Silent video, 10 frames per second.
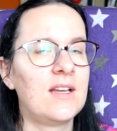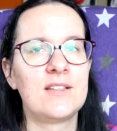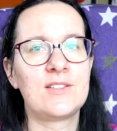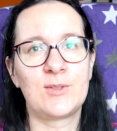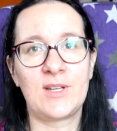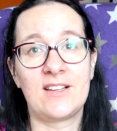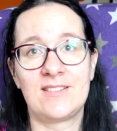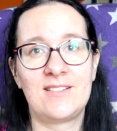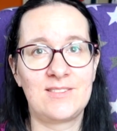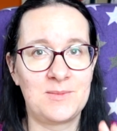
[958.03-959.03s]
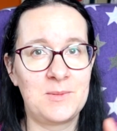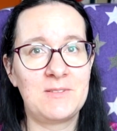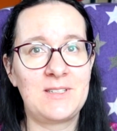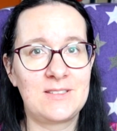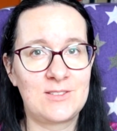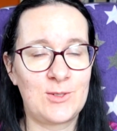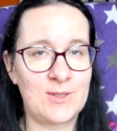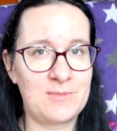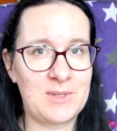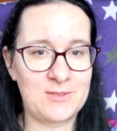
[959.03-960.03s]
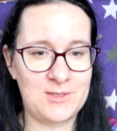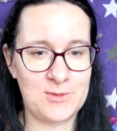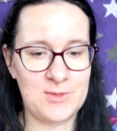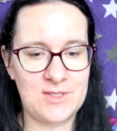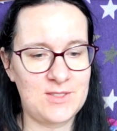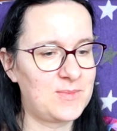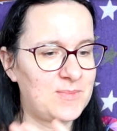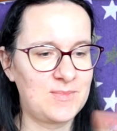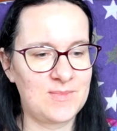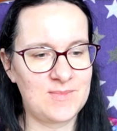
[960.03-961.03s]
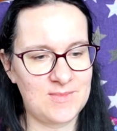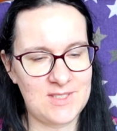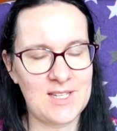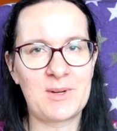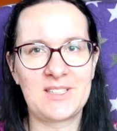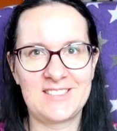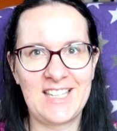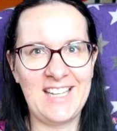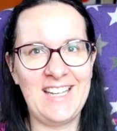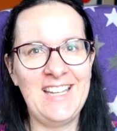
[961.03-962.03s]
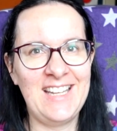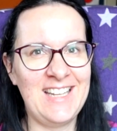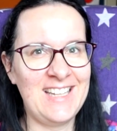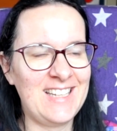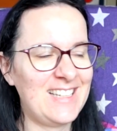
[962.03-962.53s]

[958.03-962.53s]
So yeah, we will talk about those some other day.